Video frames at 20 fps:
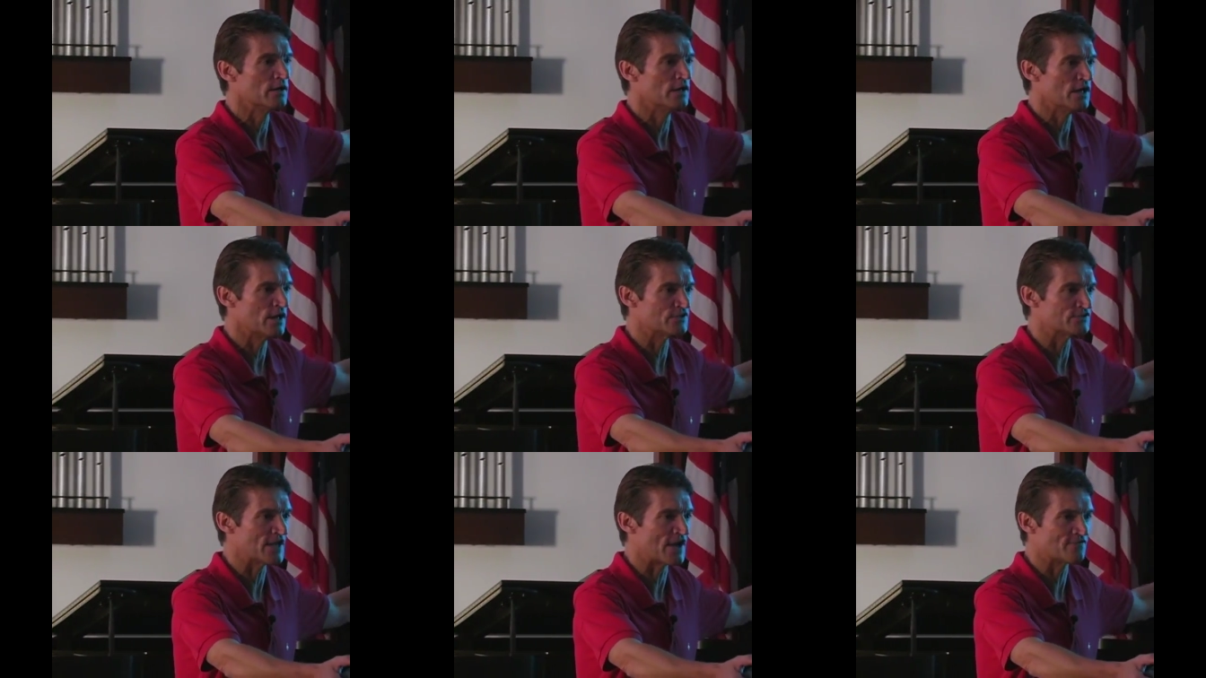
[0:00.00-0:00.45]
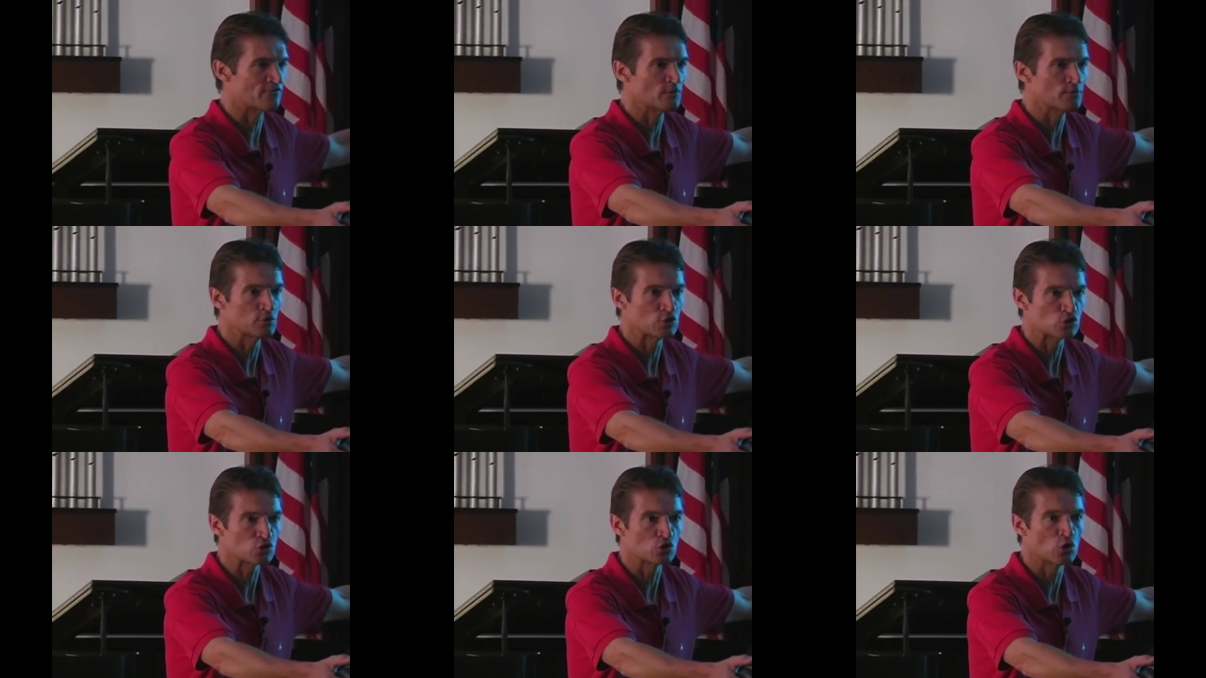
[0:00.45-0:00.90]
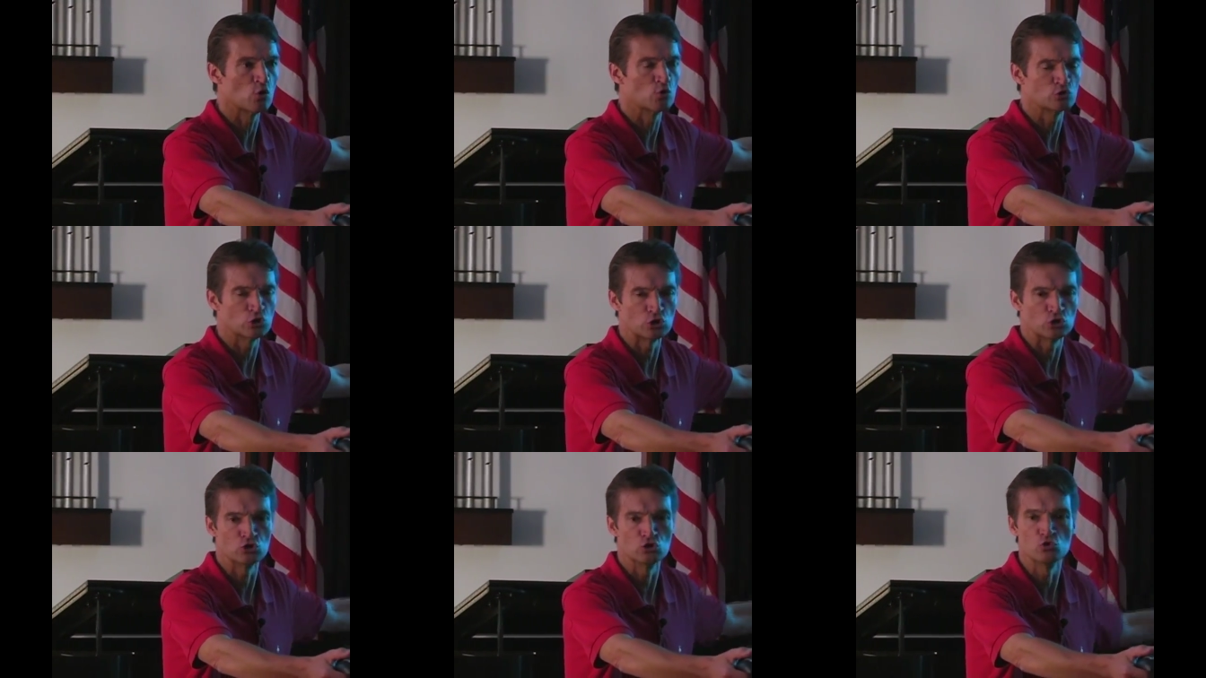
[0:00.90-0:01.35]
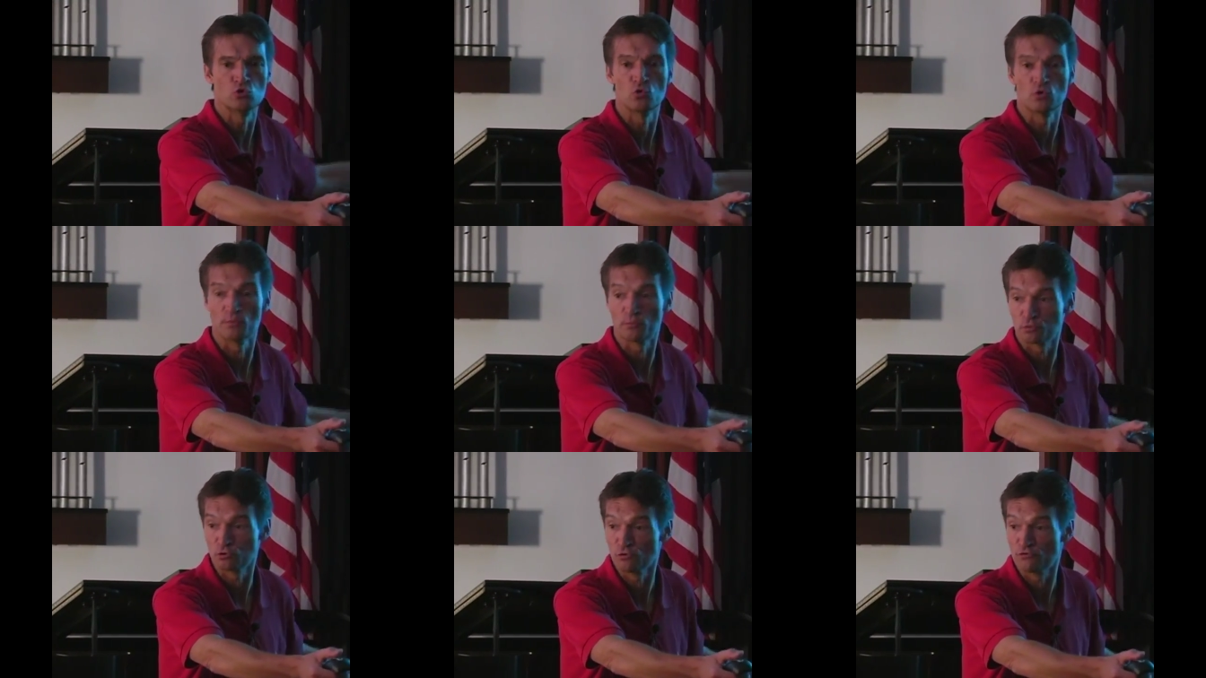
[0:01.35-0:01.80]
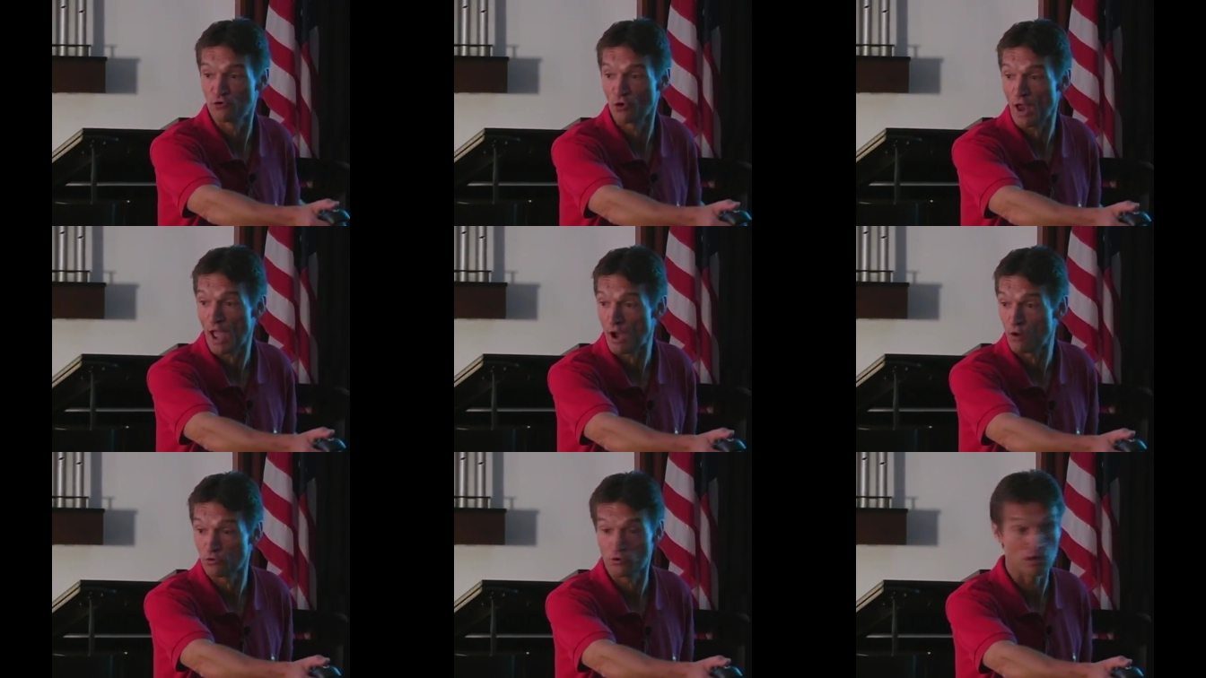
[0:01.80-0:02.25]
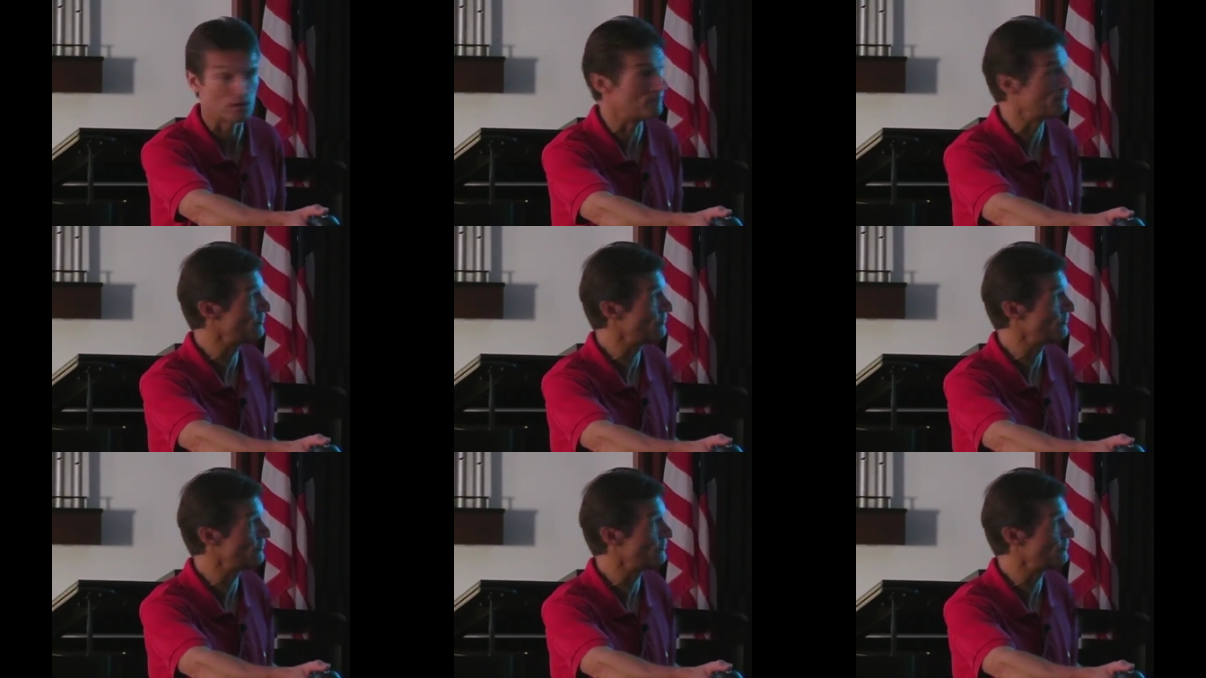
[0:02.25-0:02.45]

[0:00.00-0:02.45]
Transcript: has ever been shown to do to improve your outcome